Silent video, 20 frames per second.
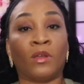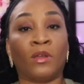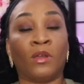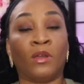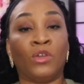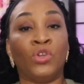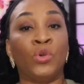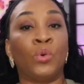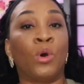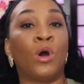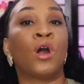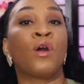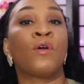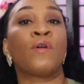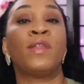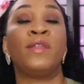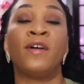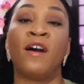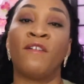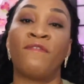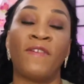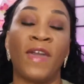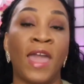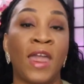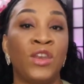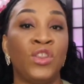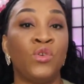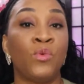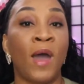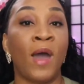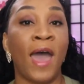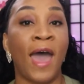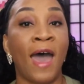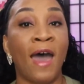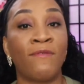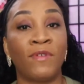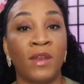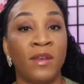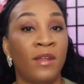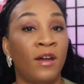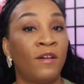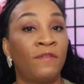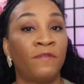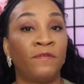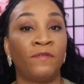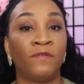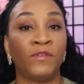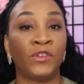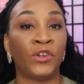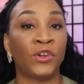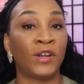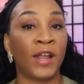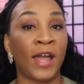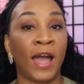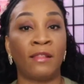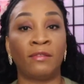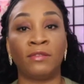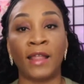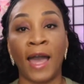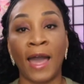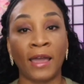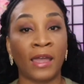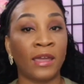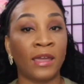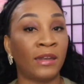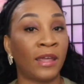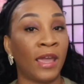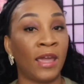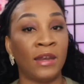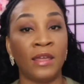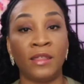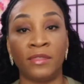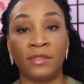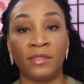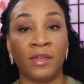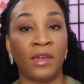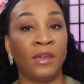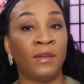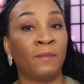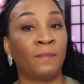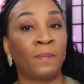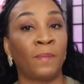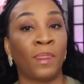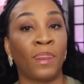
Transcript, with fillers: You are enough and you have enough. You're not lacking anything.